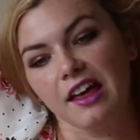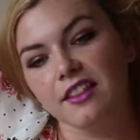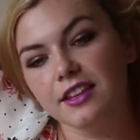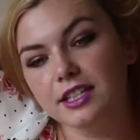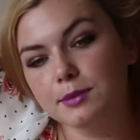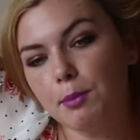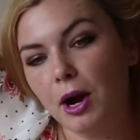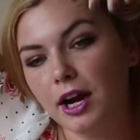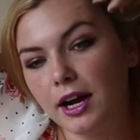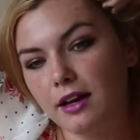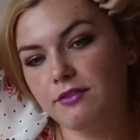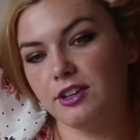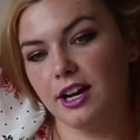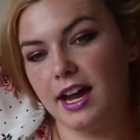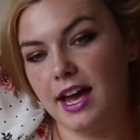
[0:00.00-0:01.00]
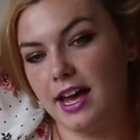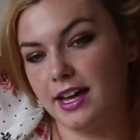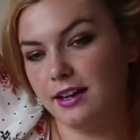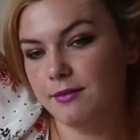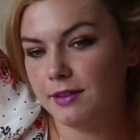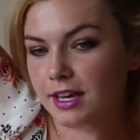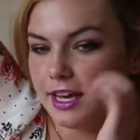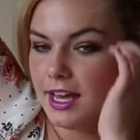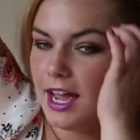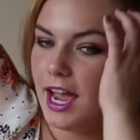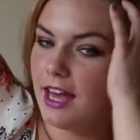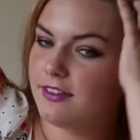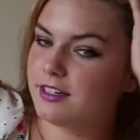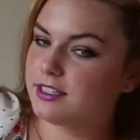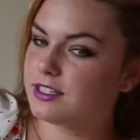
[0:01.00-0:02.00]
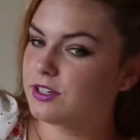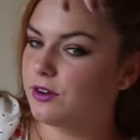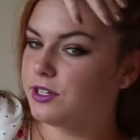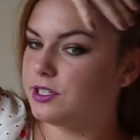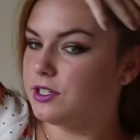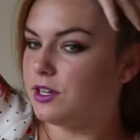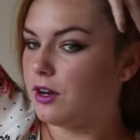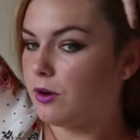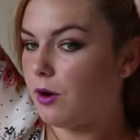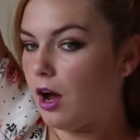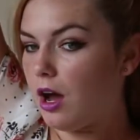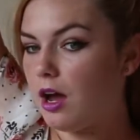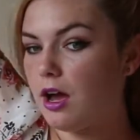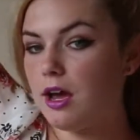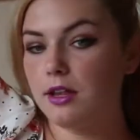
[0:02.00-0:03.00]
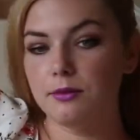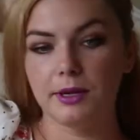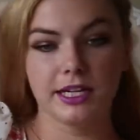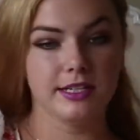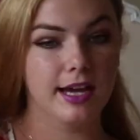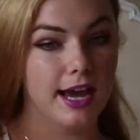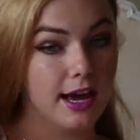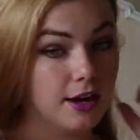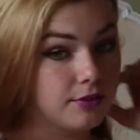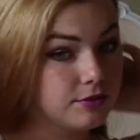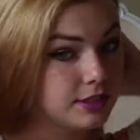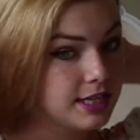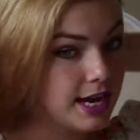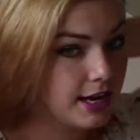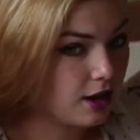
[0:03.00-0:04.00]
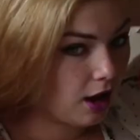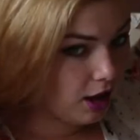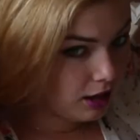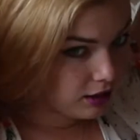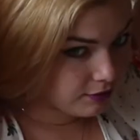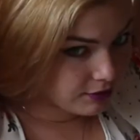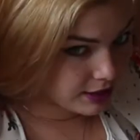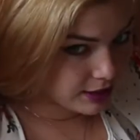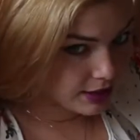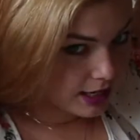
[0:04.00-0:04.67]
this part of your head, and then it's going to go all the way down, take all of this